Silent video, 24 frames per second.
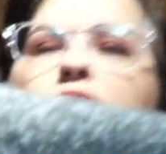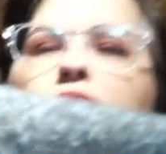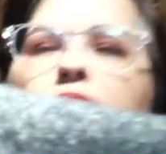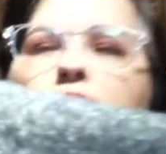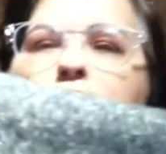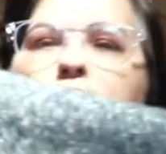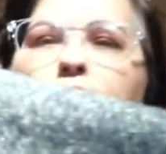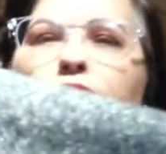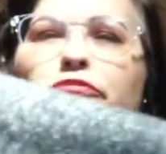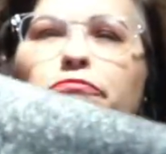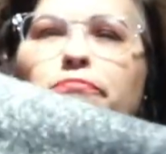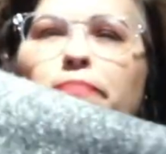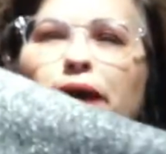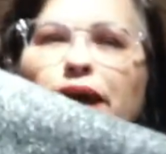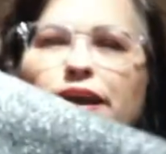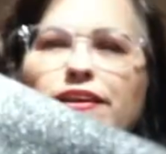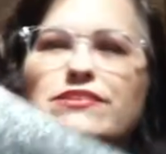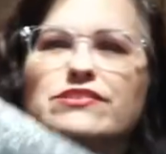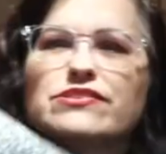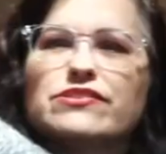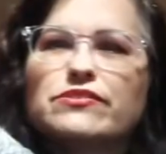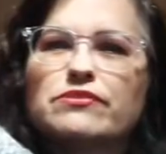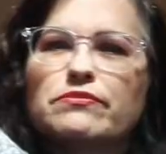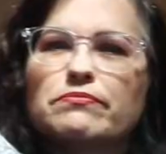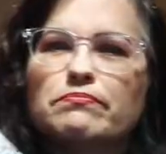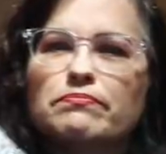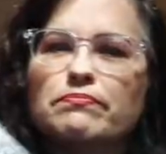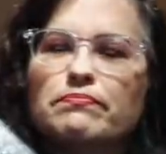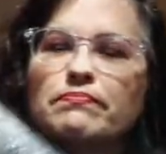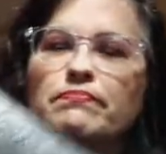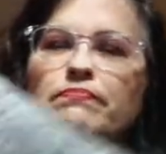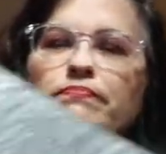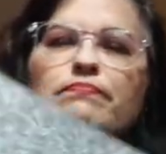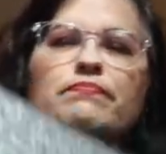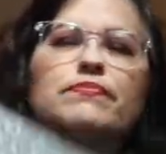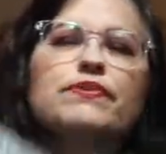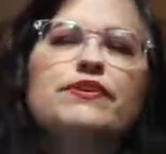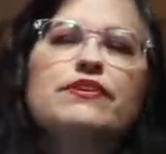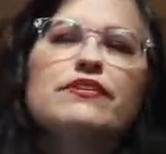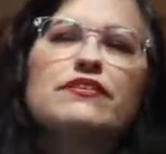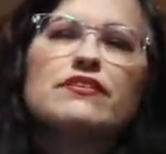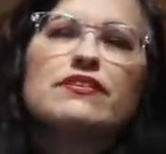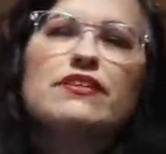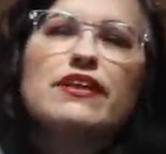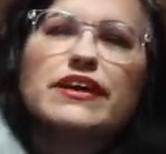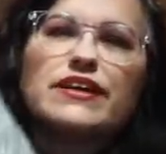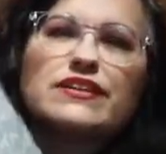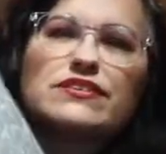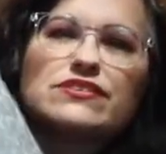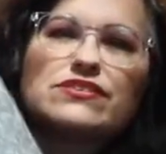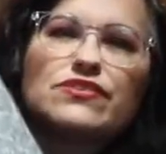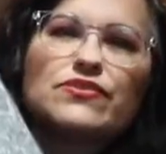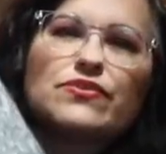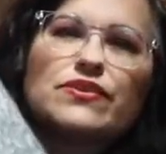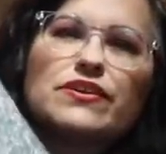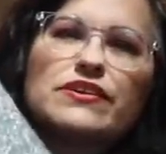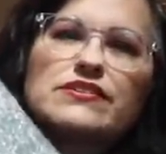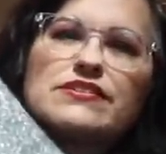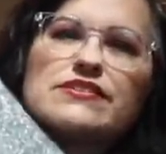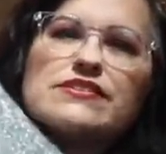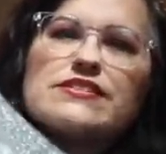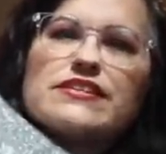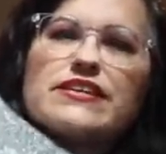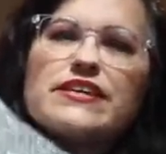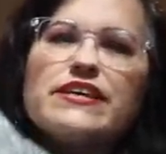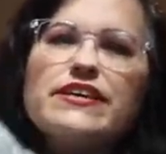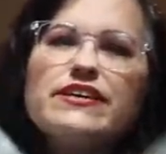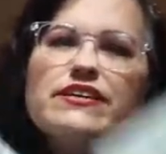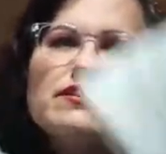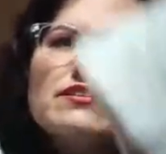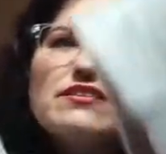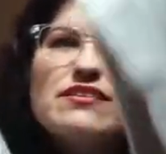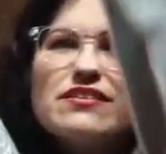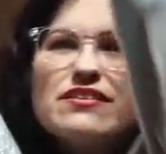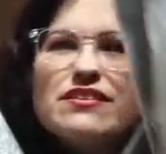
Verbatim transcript: Let me move back so you put light so you can see it.